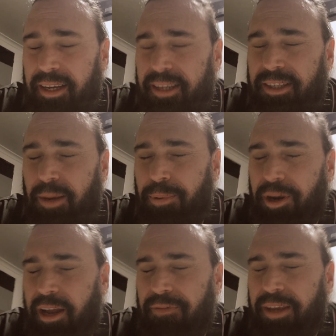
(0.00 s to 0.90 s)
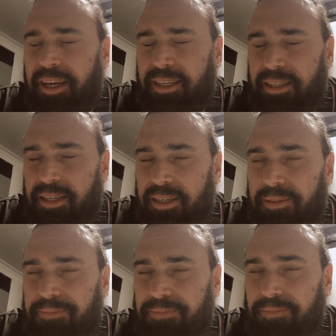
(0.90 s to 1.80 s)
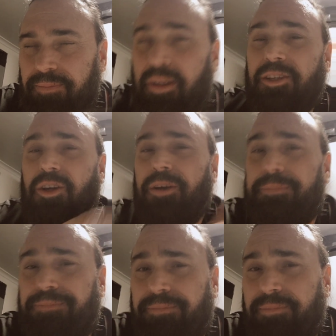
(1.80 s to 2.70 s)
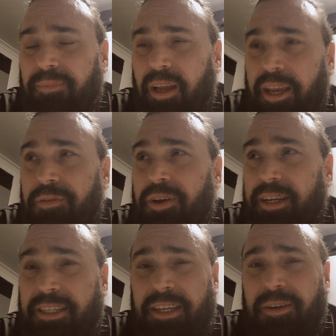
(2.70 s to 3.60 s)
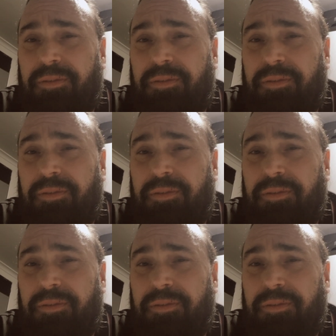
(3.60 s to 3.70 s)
did I put enough yeast? So, I'll give you an idea